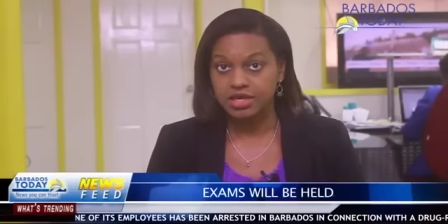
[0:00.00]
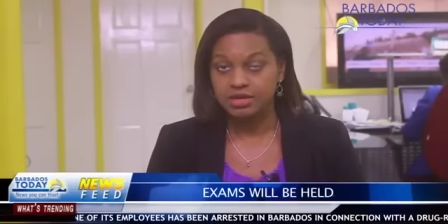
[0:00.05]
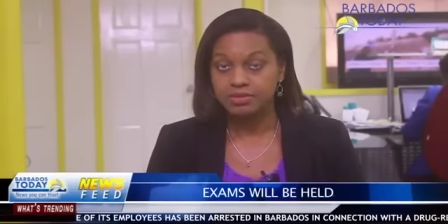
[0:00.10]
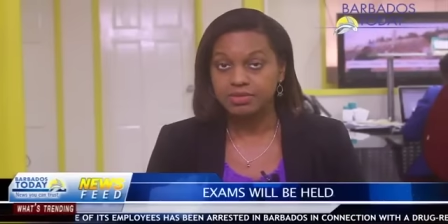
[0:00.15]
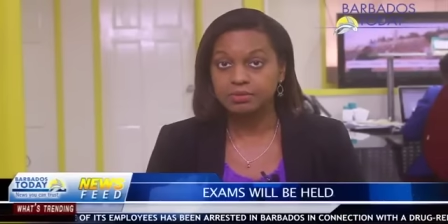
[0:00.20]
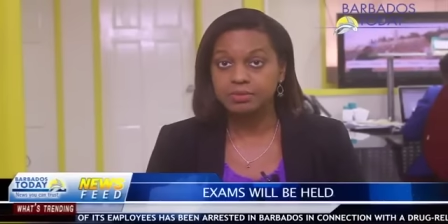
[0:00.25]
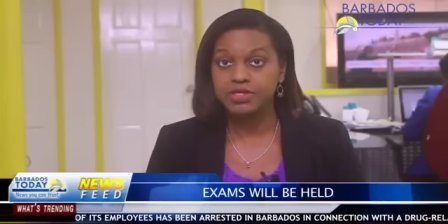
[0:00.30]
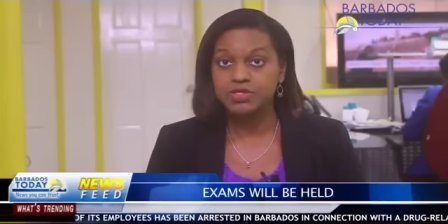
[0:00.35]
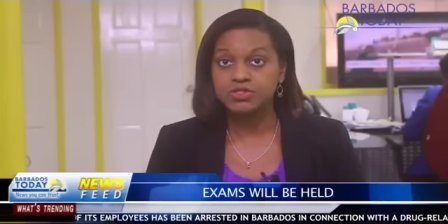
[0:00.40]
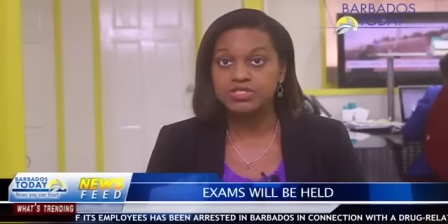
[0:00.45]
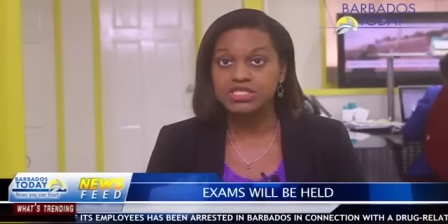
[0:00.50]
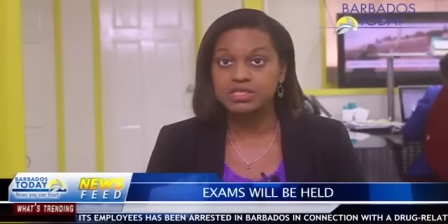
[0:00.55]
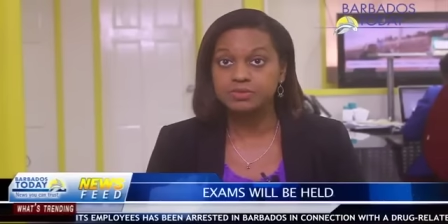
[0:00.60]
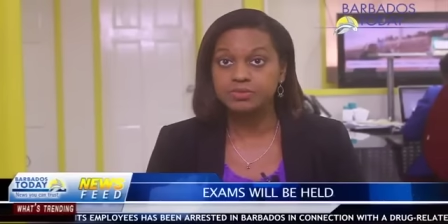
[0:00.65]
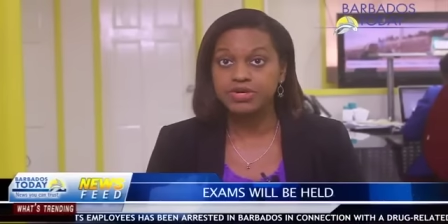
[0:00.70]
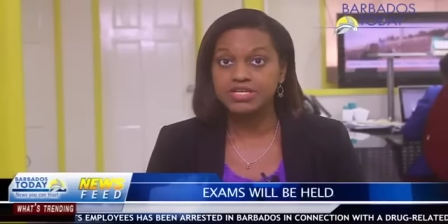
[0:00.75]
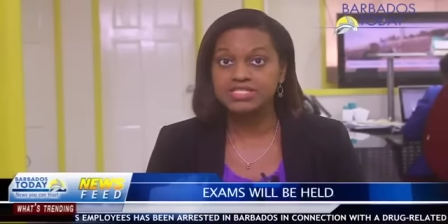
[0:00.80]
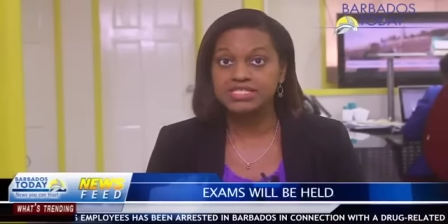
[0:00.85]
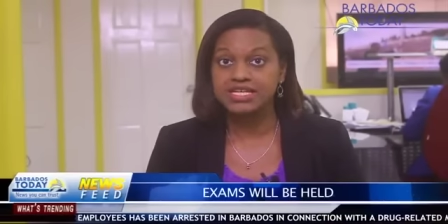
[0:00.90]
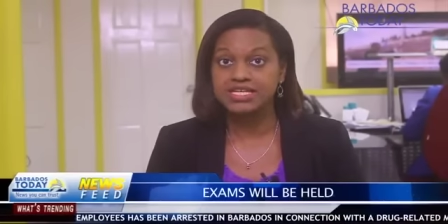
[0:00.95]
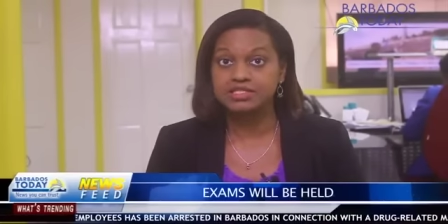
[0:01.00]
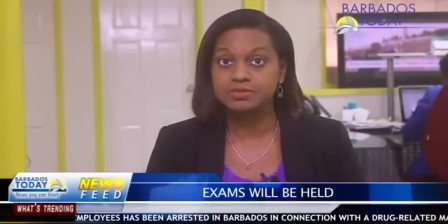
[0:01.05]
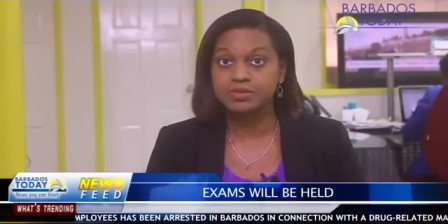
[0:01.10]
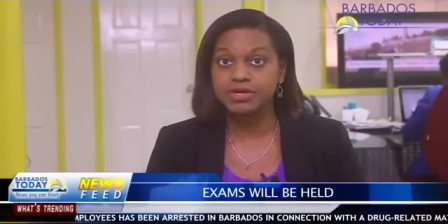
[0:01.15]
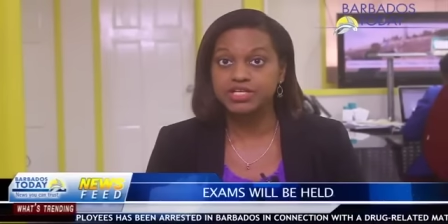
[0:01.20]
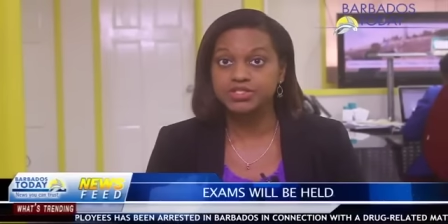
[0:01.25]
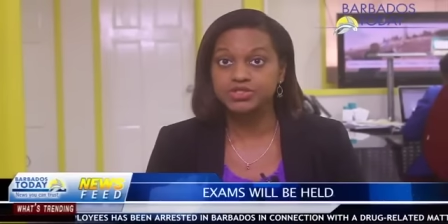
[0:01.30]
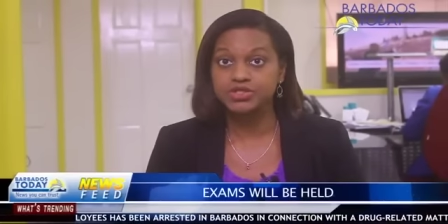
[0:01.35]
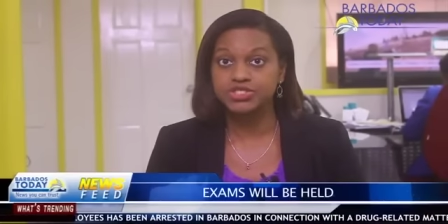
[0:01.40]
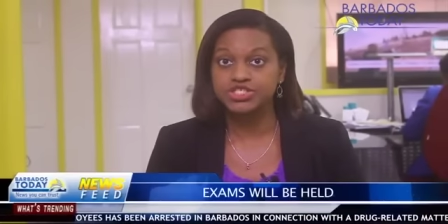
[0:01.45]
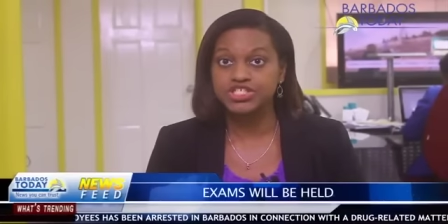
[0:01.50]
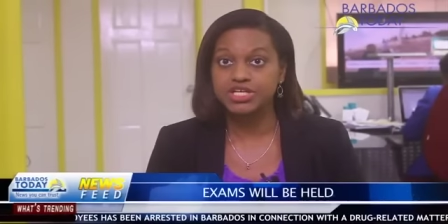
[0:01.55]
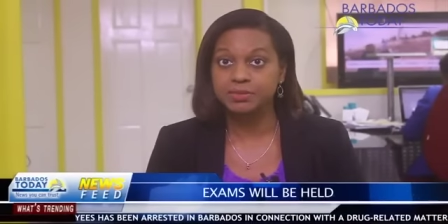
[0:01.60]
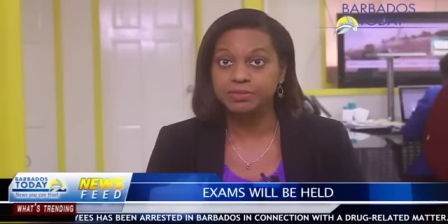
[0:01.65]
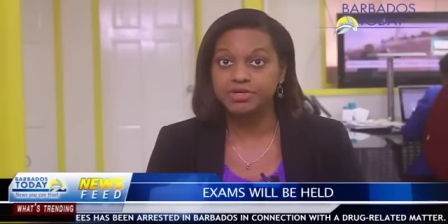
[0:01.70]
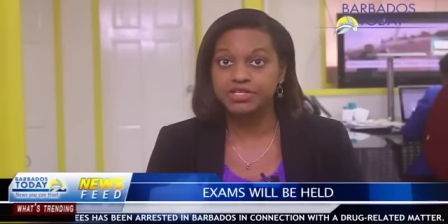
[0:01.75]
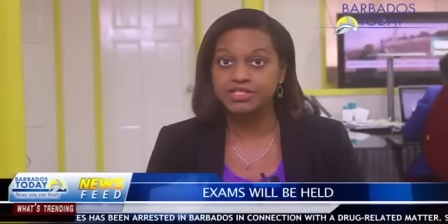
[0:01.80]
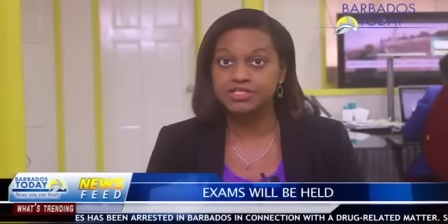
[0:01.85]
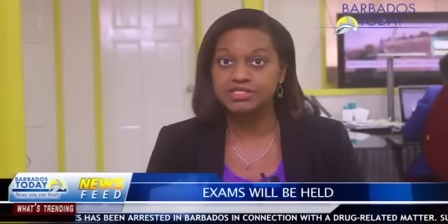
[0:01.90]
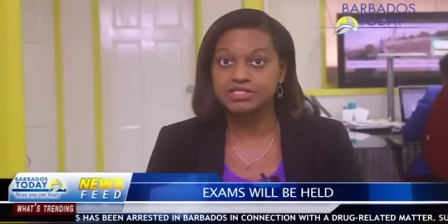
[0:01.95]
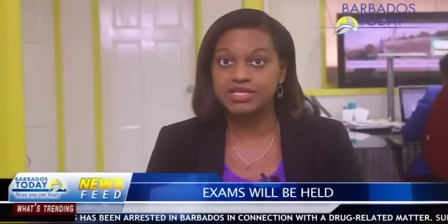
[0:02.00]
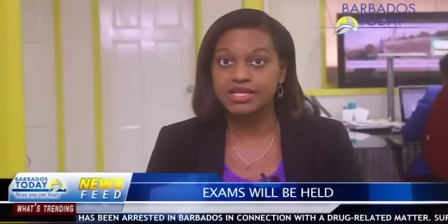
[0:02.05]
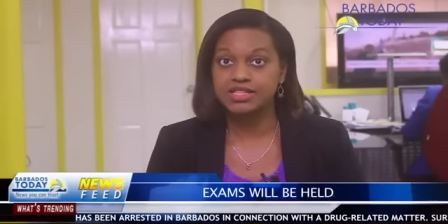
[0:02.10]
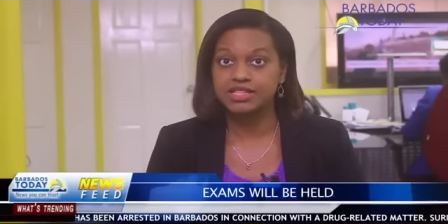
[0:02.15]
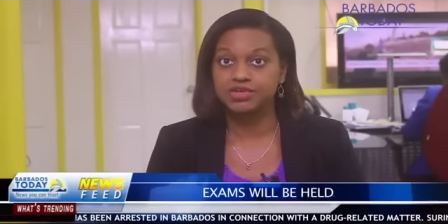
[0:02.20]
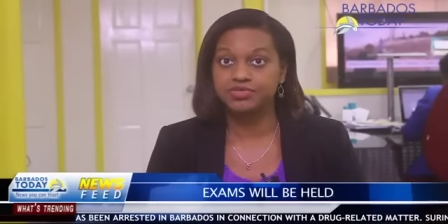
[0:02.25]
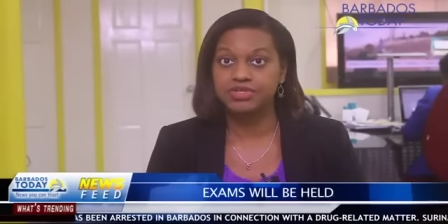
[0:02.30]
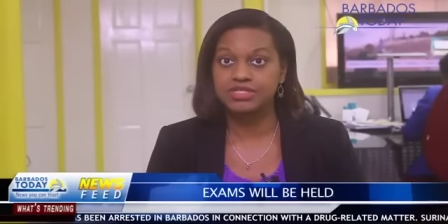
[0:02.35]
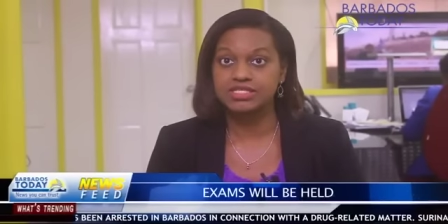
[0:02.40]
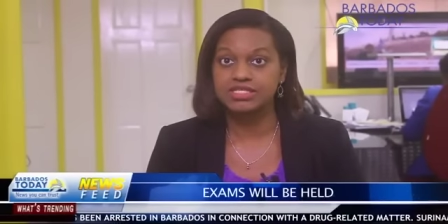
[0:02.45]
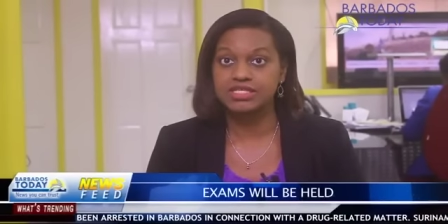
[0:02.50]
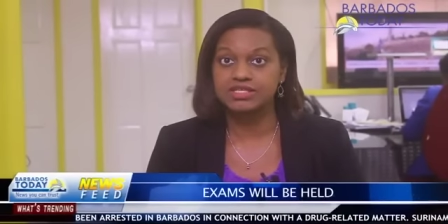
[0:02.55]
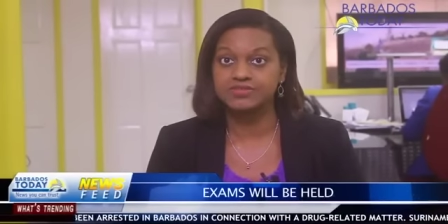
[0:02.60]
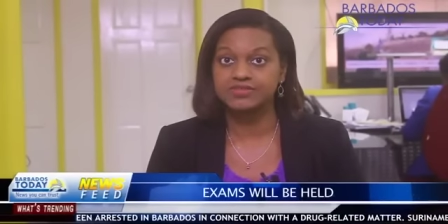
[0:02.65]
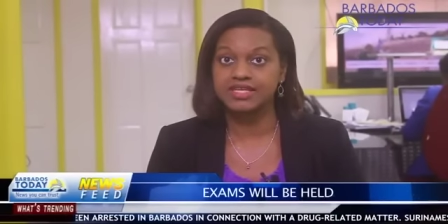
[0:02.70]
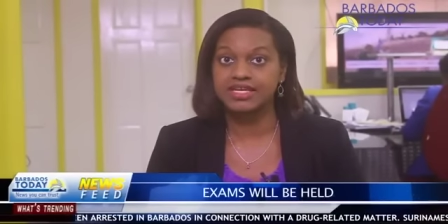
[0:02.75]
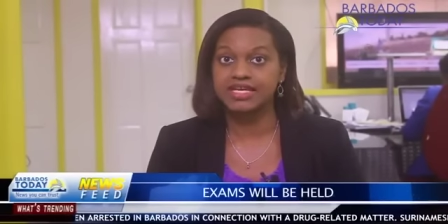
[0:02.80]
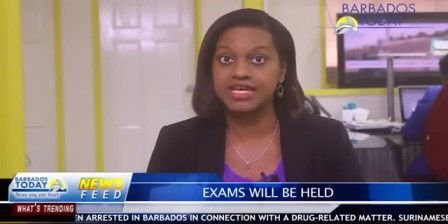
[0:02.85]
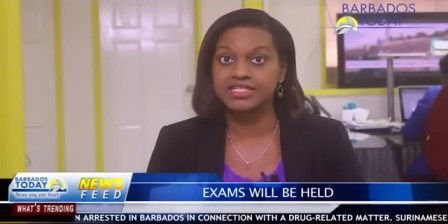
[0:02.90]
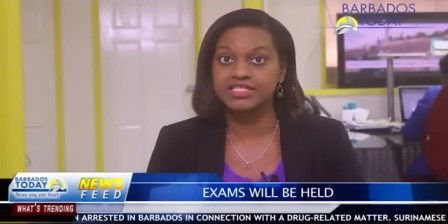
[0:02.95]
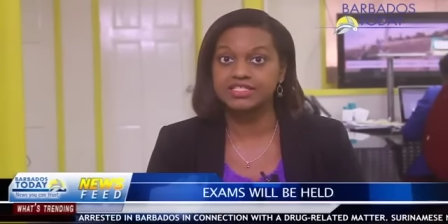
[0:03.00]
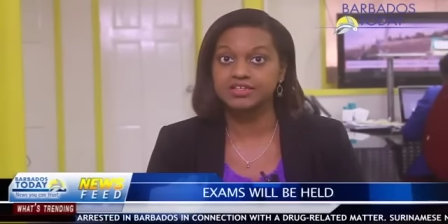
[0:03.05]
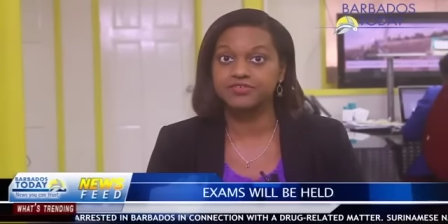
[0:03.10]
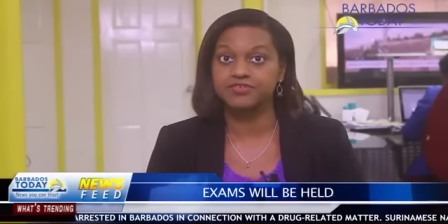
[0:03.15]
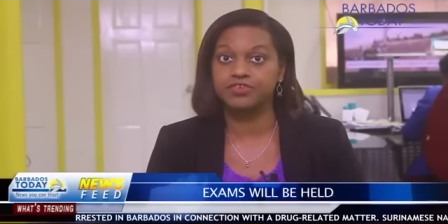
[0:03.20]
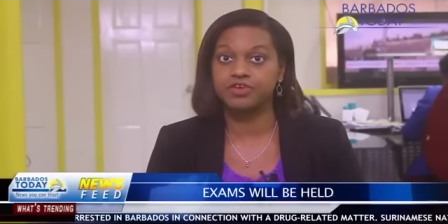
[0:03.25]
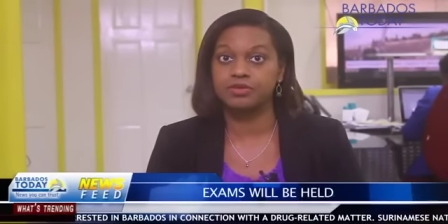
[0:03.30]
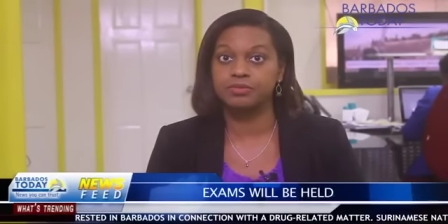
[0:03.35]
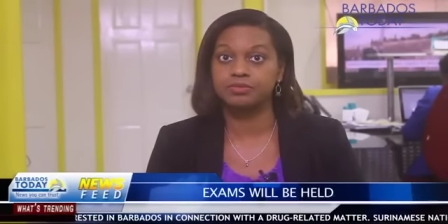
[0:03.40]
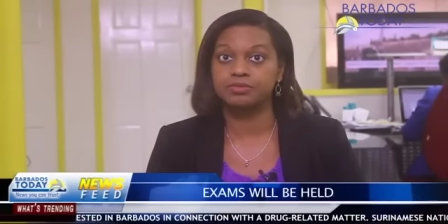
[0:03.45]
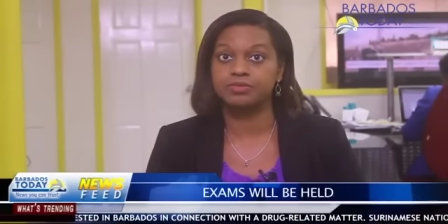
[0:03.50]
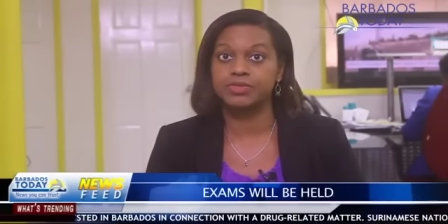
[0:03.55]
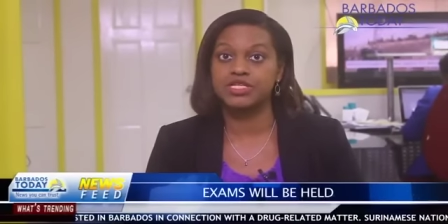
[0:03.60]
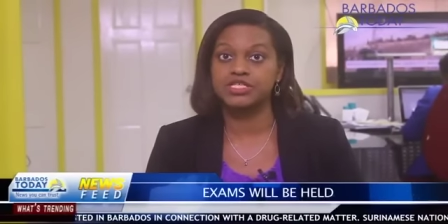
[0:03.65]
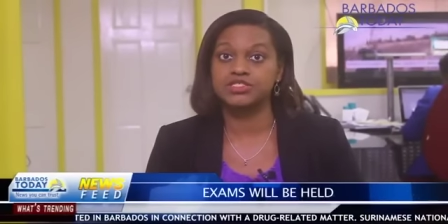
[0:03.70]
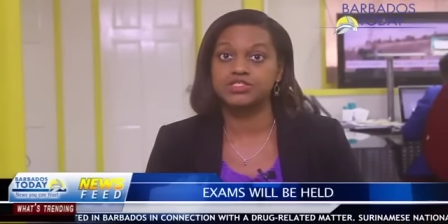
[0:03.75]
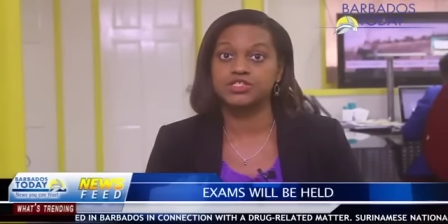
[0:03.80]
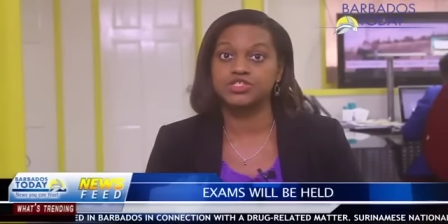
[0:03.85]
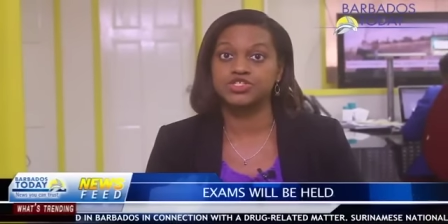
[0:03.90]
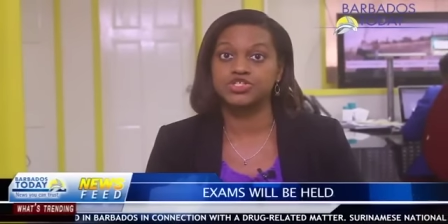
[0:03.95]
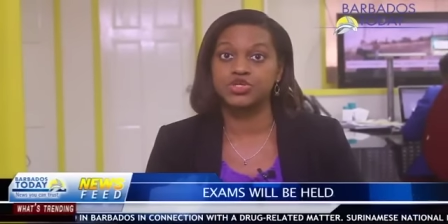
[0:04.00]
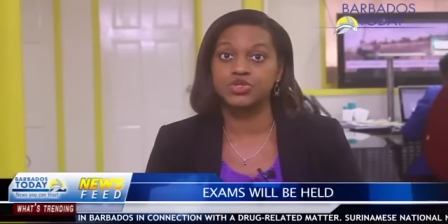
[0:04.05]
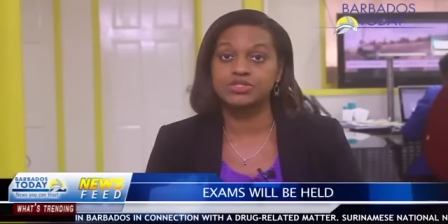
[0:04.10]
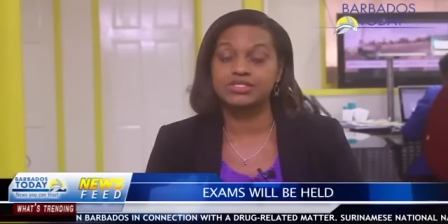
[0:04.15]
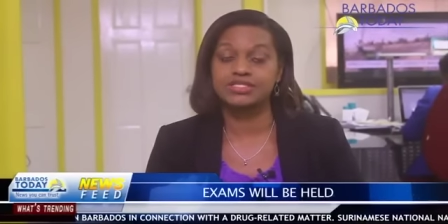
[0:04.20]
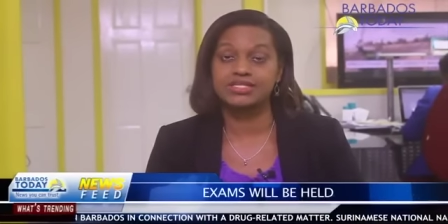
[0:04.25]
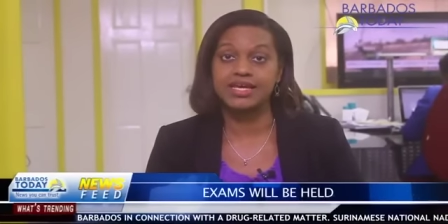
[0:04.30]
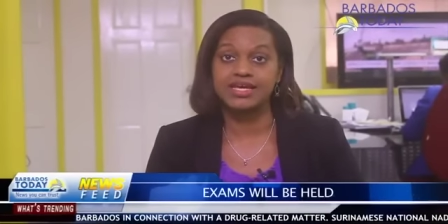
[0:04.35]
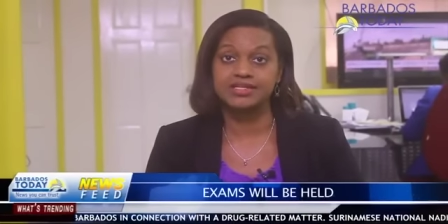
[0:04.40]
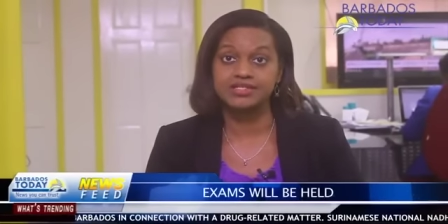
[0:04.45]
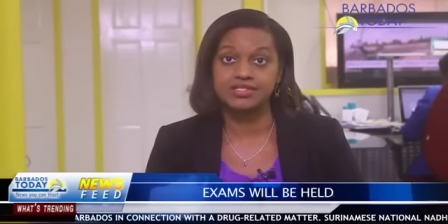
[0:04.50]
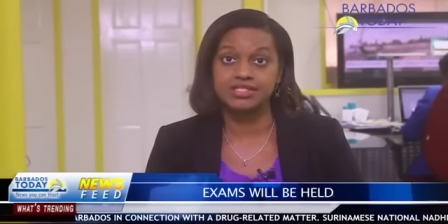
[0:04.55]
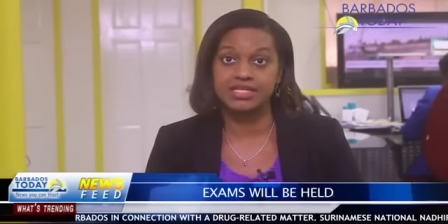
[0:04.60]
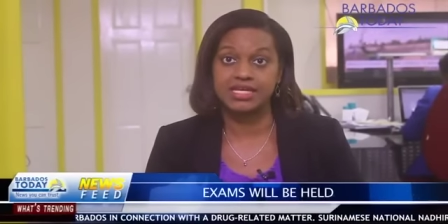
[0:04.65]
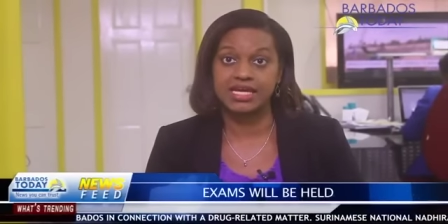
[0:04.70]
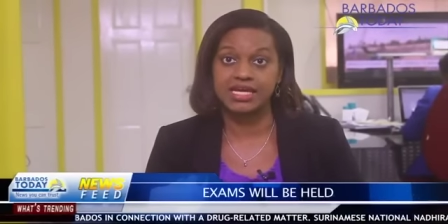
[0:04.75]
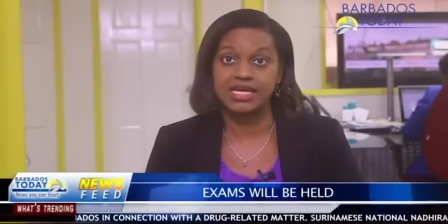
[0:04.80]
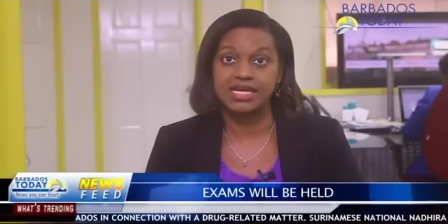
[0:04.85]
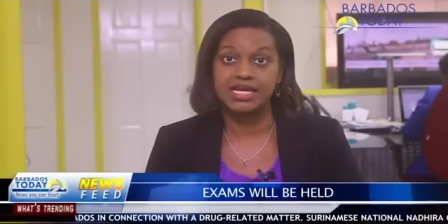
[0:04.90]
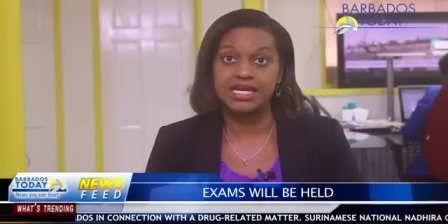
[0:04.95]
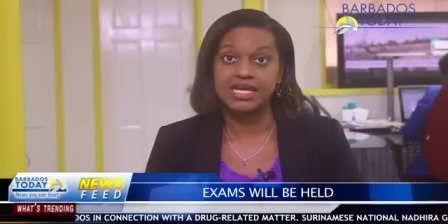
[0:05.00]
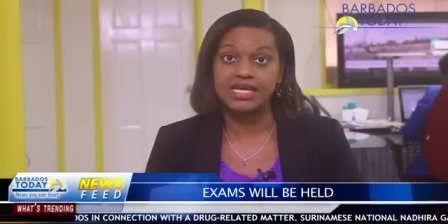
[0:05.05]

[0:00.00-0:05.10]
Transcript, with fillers: But B O T President Pedro Shepherd said they received a letter from Minister Jones yesterday